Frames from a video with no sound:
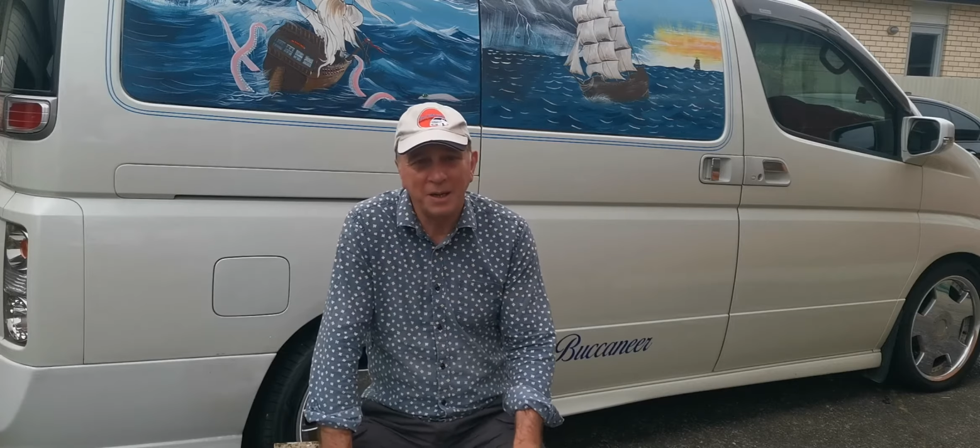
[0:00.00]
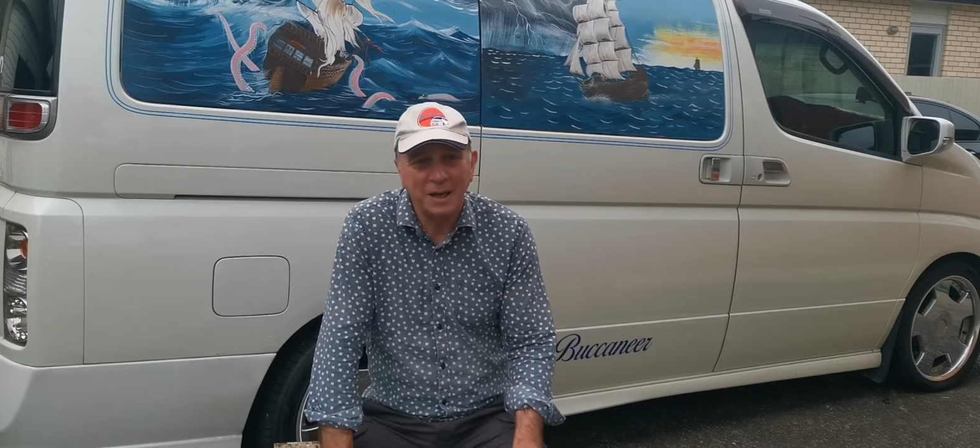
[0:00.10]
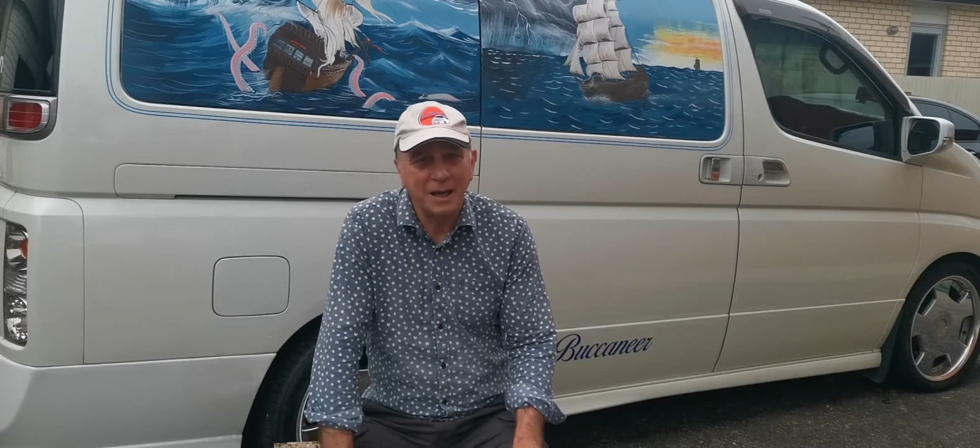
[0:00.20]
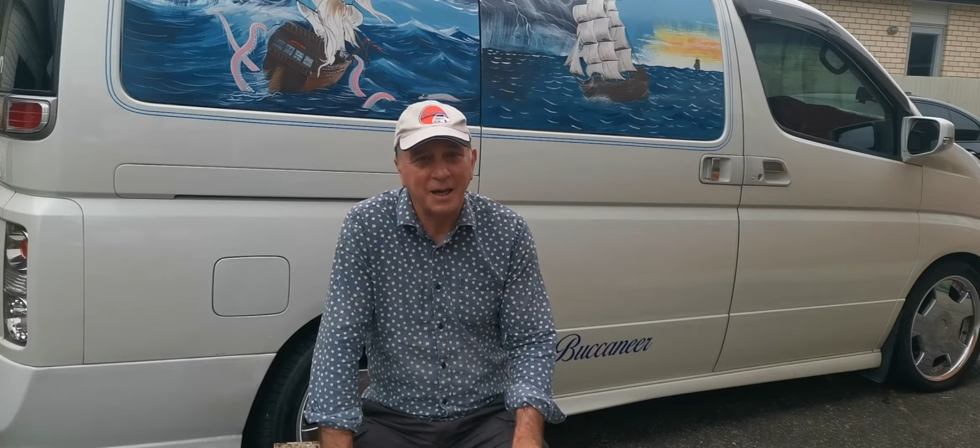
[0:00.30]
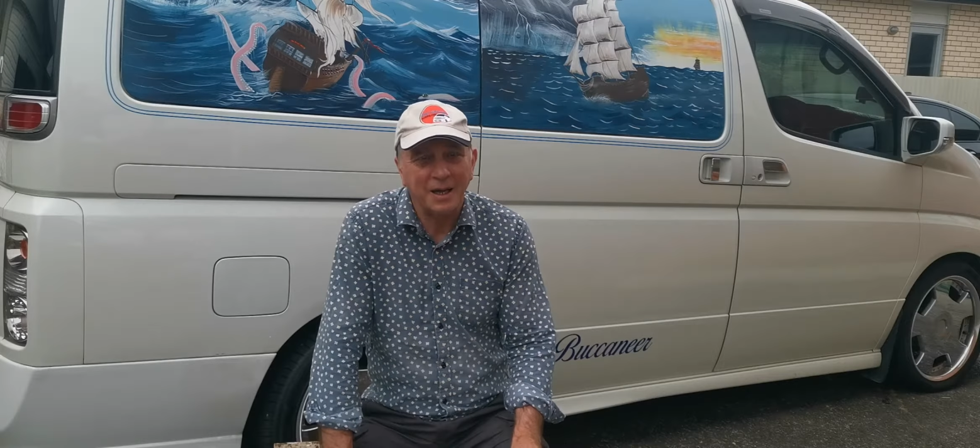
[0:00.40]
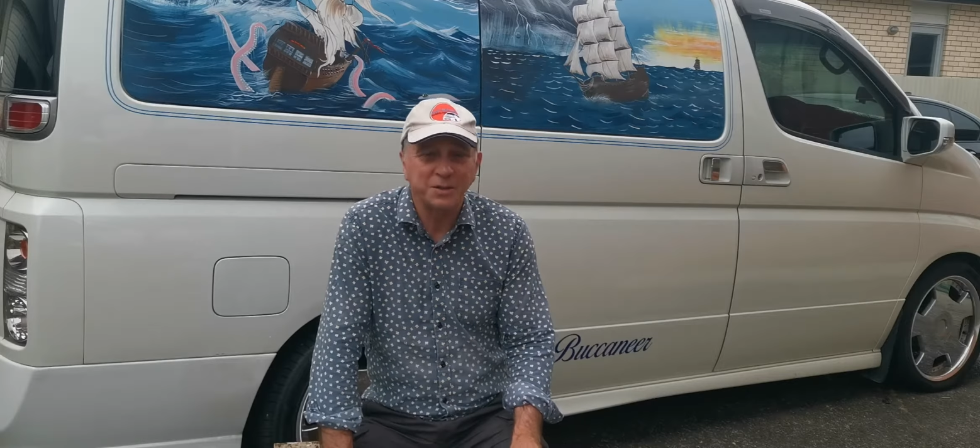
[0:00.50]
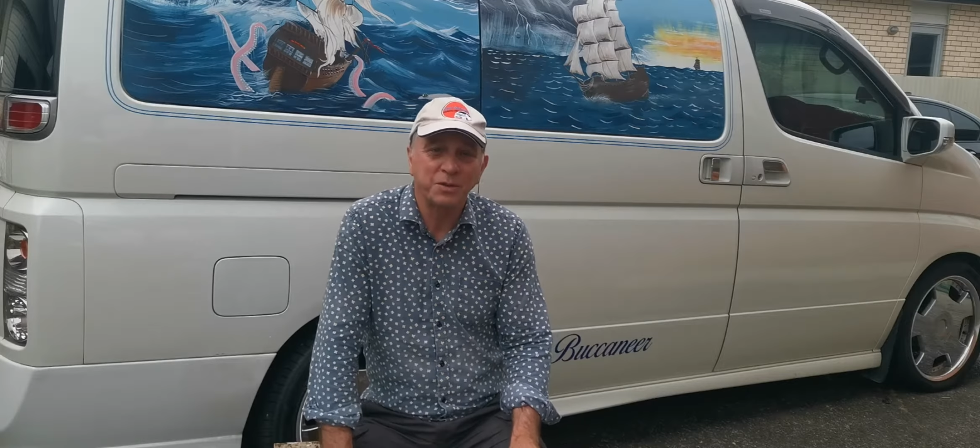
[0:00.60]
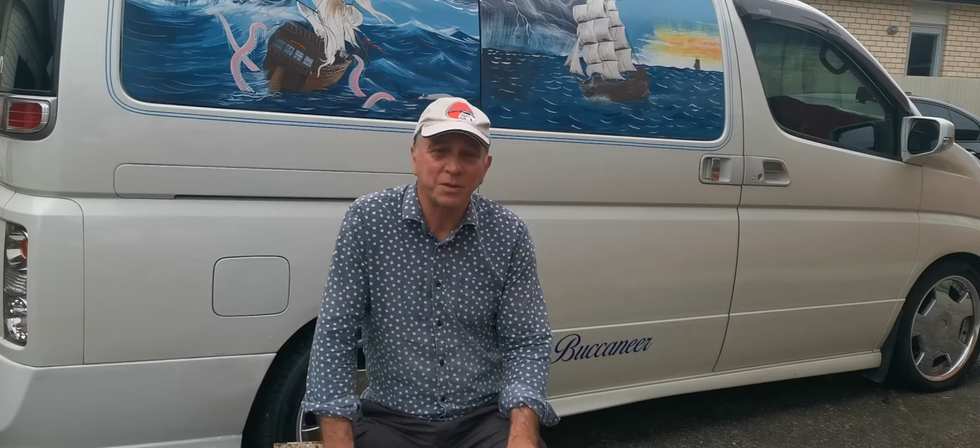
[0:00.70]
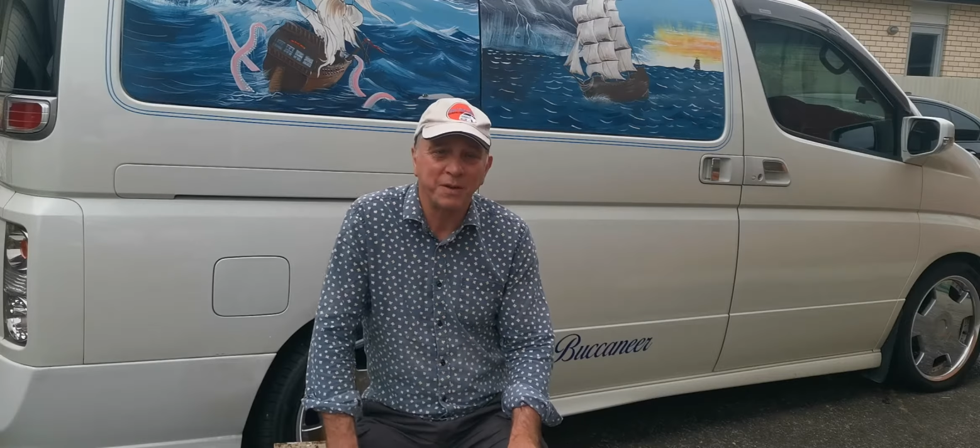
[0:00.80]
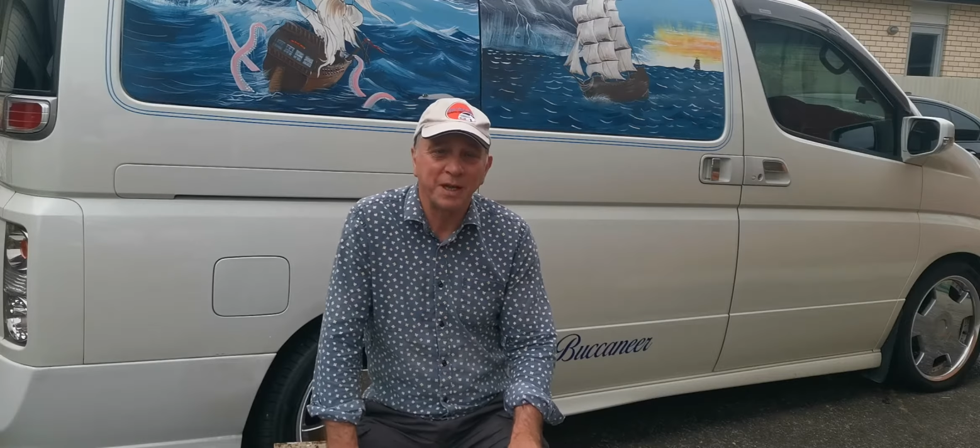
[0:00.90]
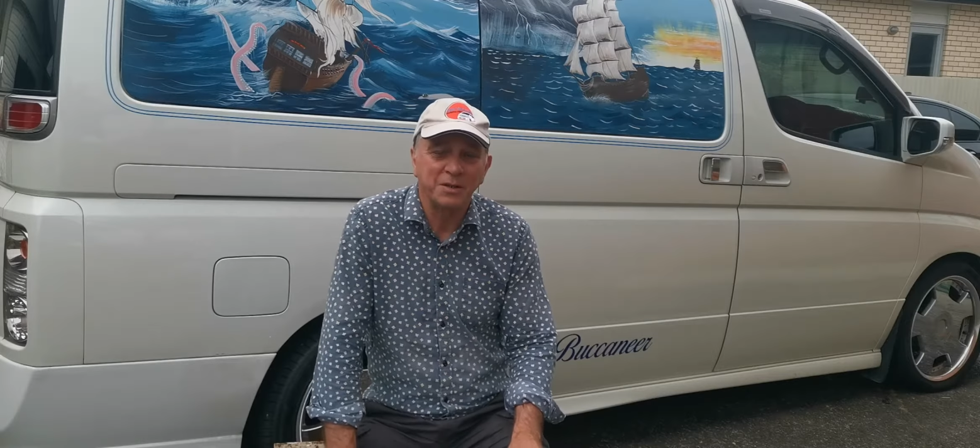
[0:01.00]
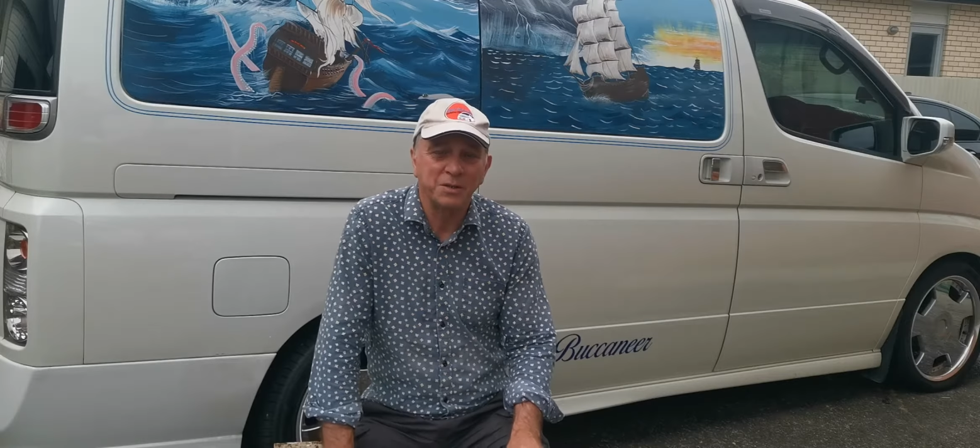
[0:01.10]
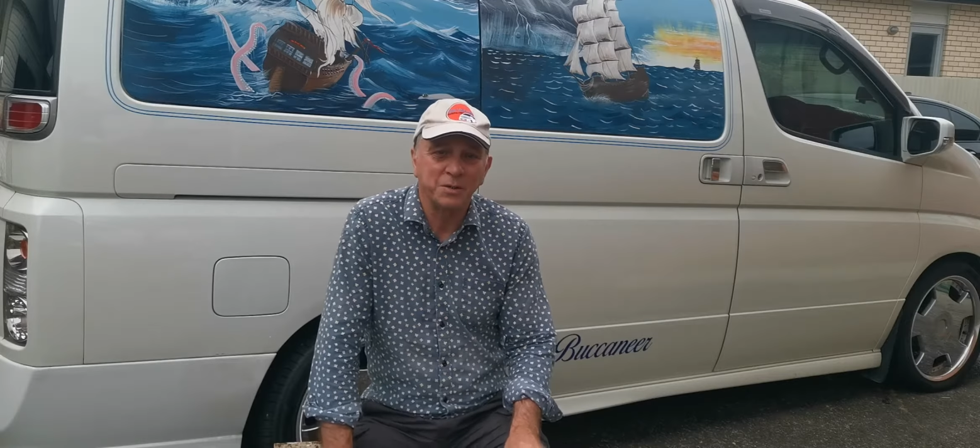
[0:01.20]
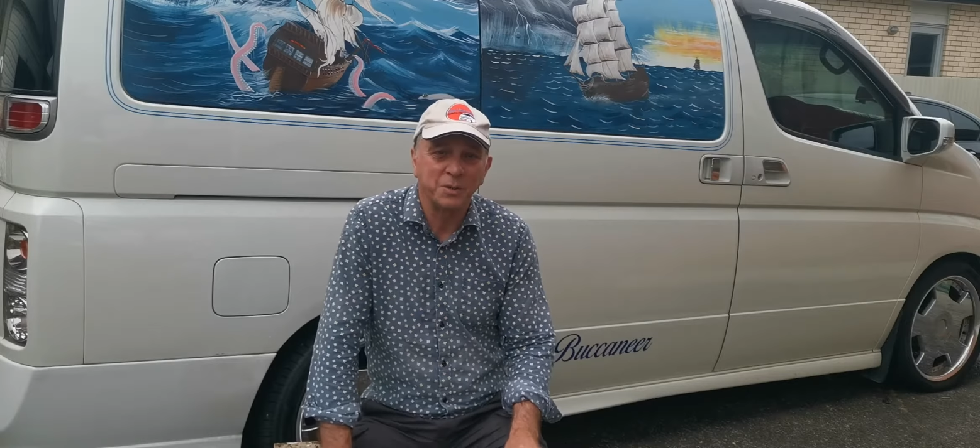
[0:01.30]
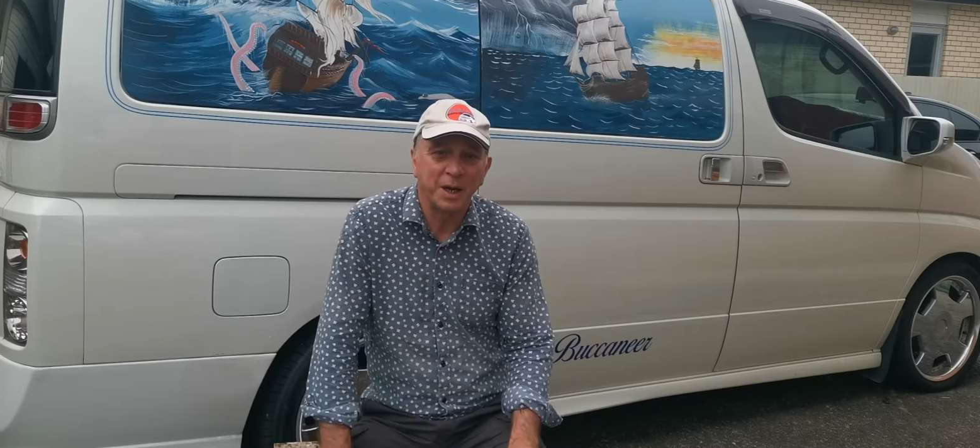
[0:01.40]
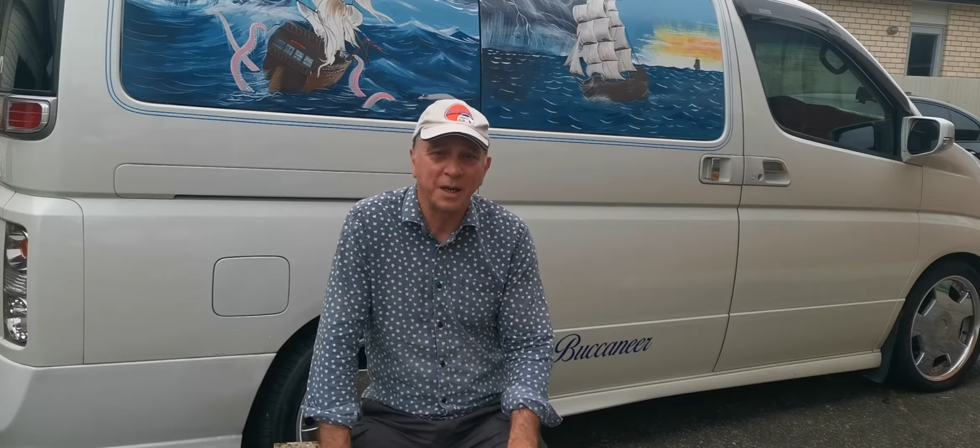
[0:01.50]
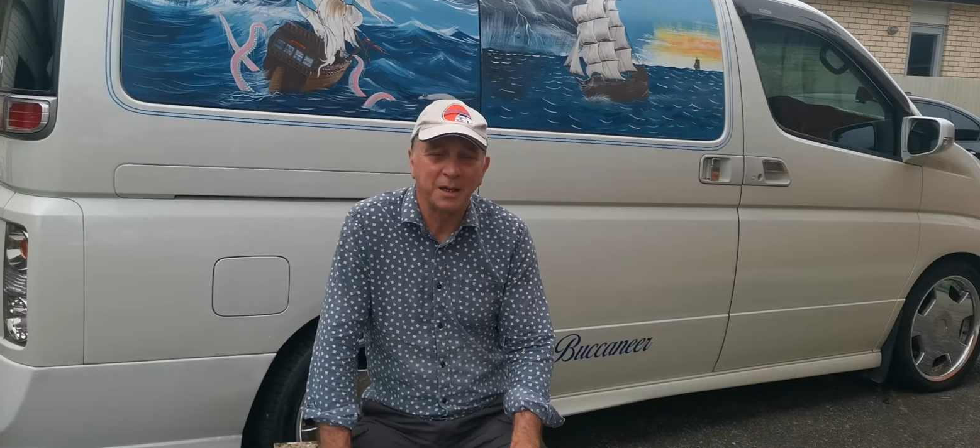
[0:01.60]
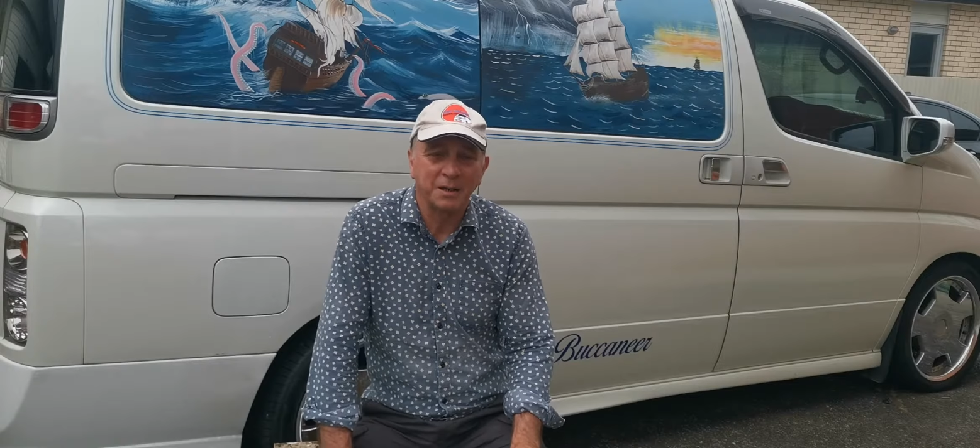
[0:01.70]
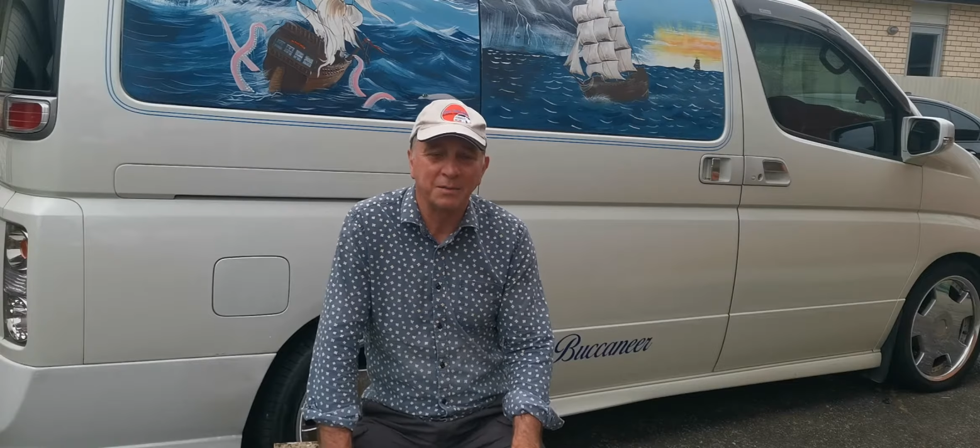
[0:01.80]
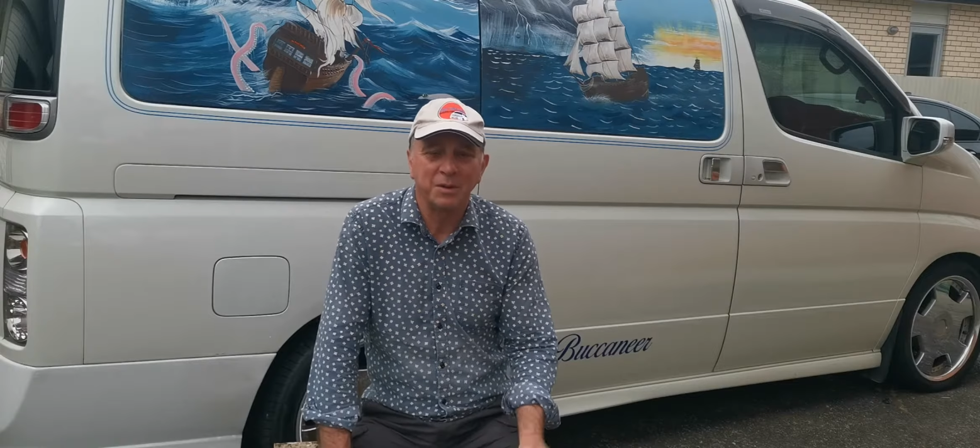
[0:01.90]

I took the van to